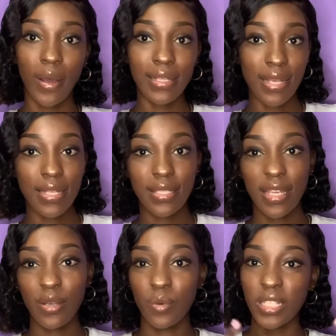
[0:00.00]
As I said,
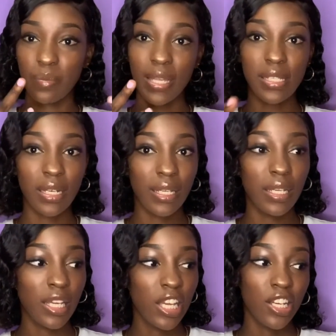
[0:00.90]
it was basically
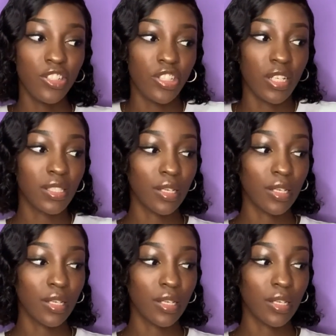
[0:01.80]
just